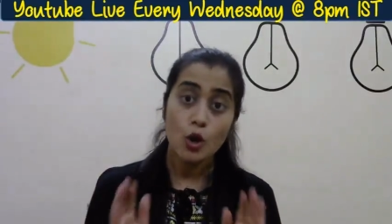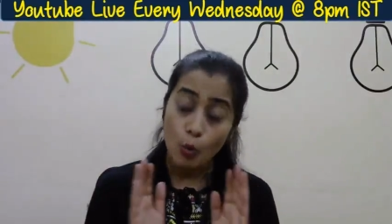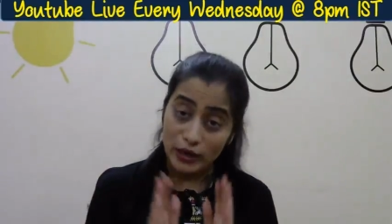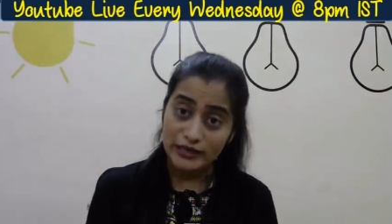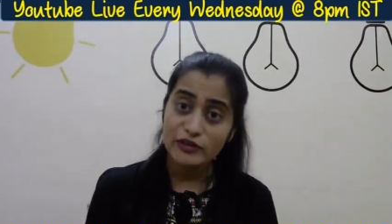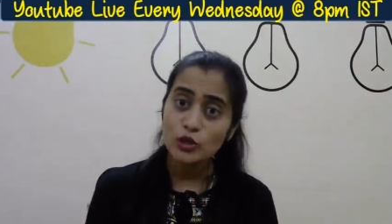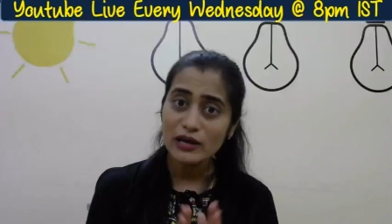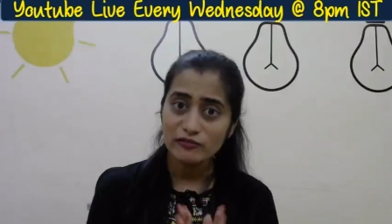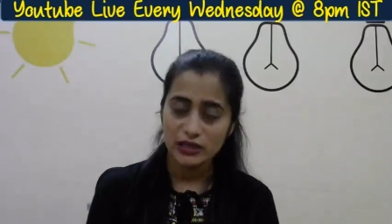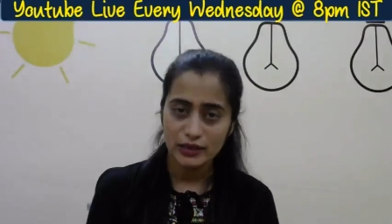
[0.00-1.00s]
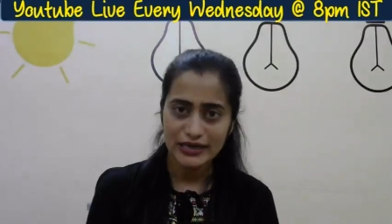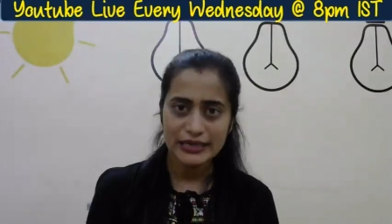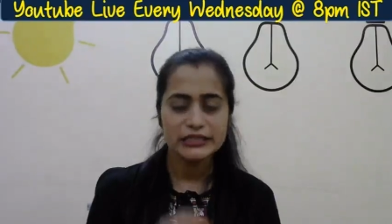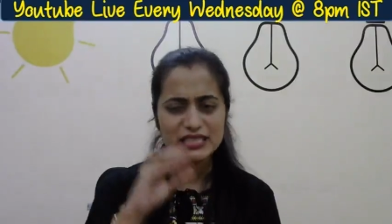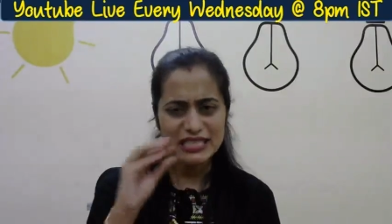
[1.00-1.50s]
Whatever you have
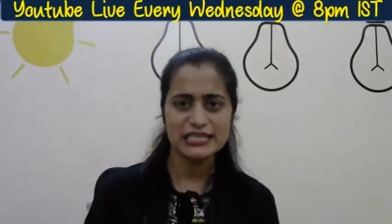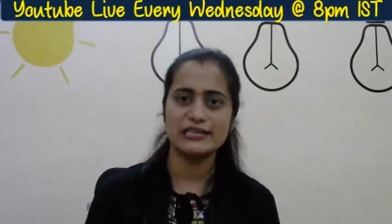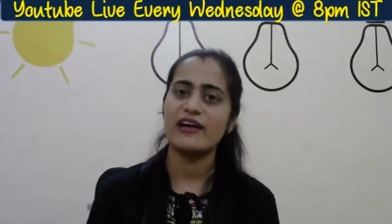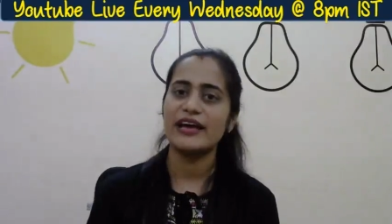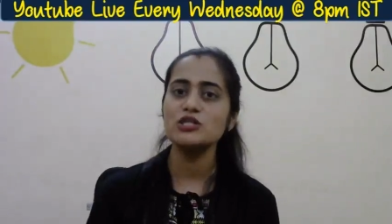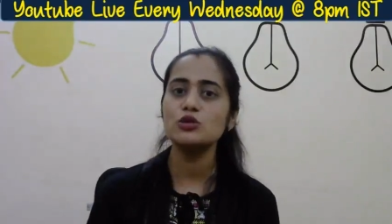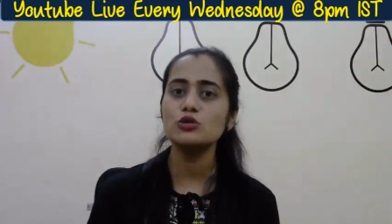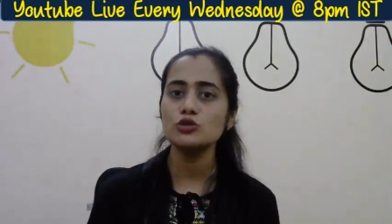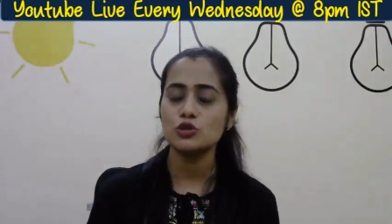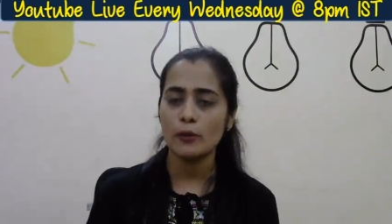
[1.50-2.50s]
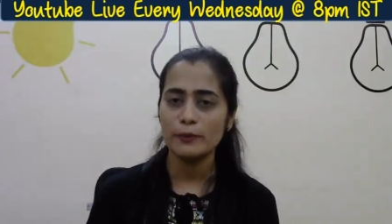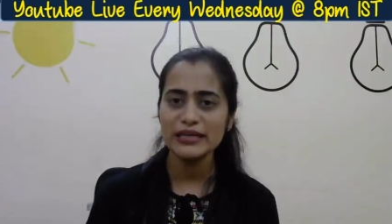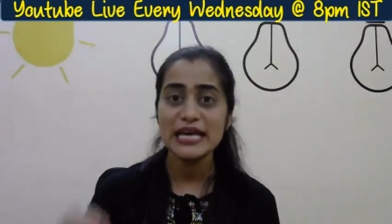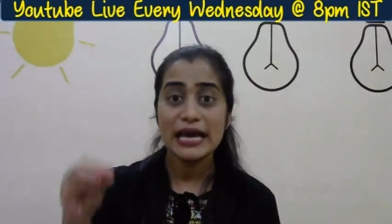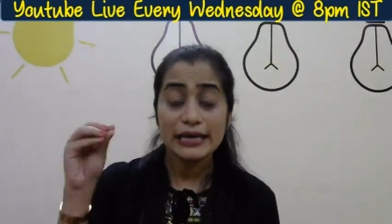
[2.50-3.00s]
learned, just revise those topics,
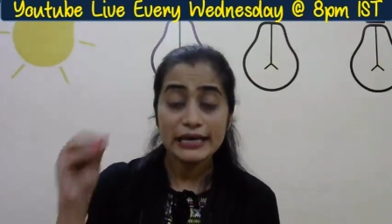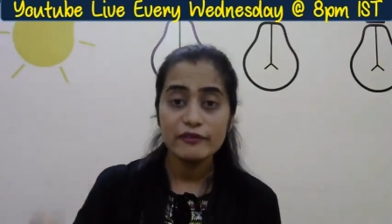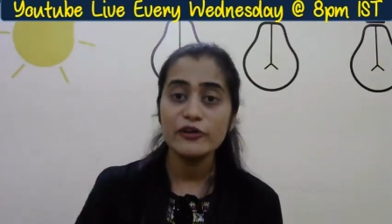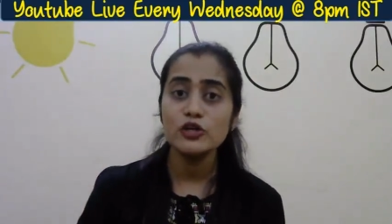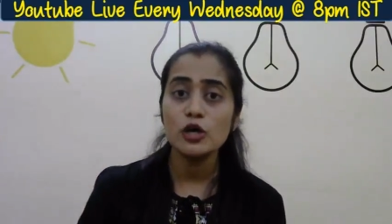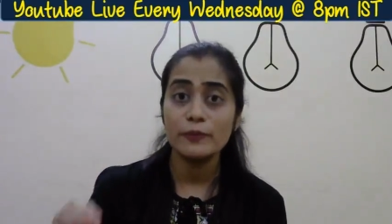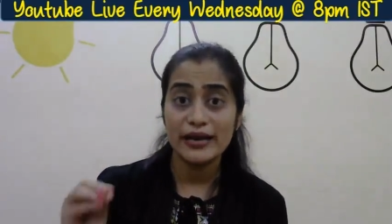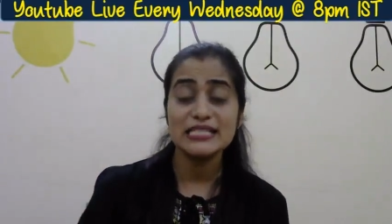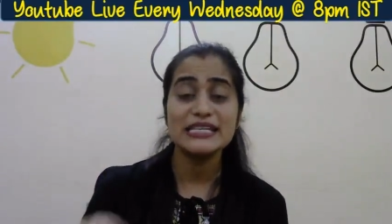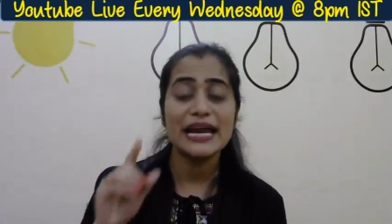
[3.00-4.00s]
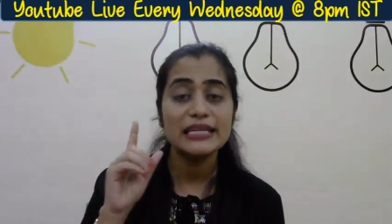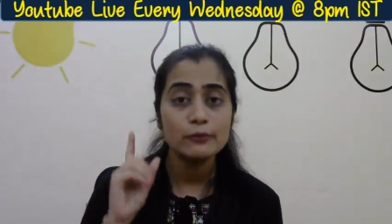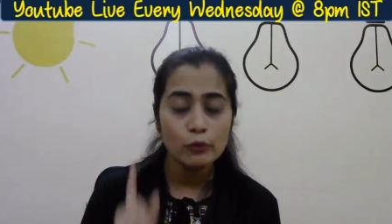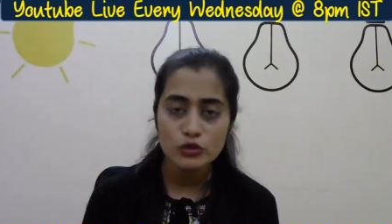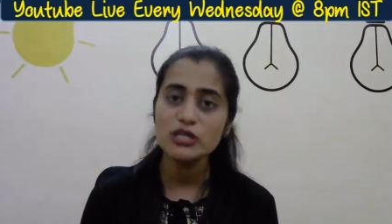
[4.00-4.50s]
give it your best, and the
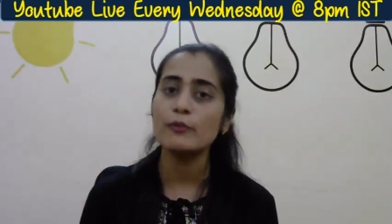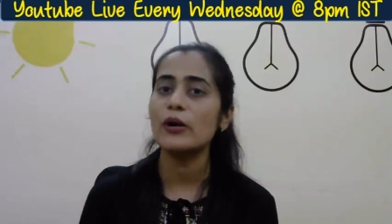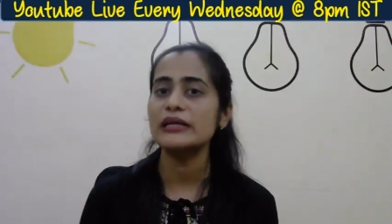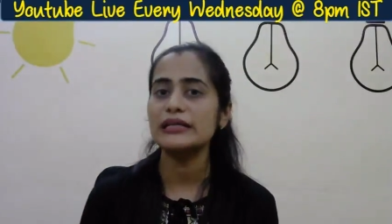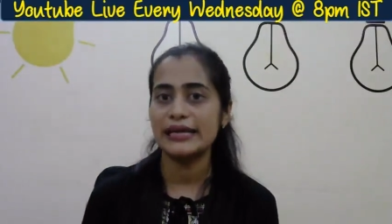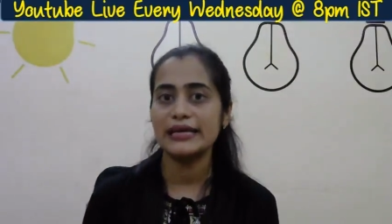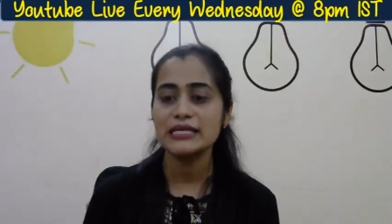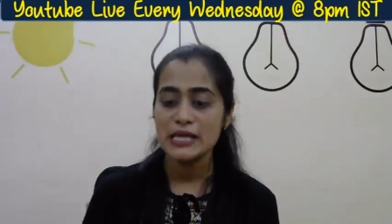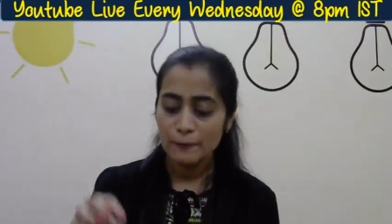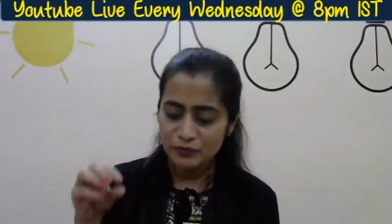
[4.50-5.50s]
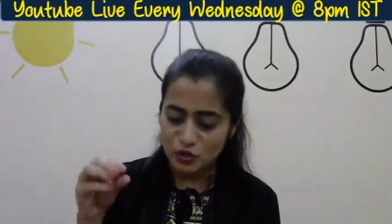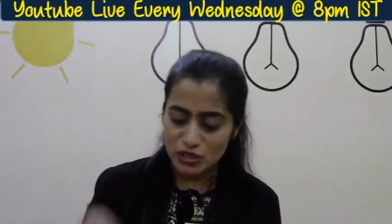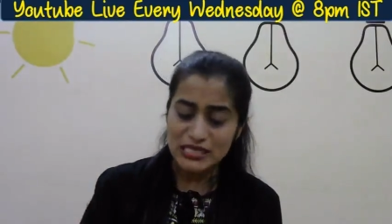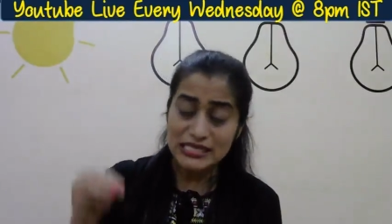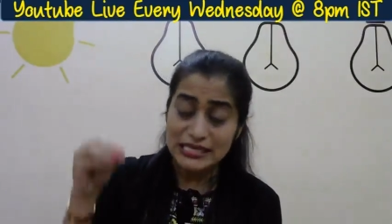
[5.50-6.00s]
most important thing is just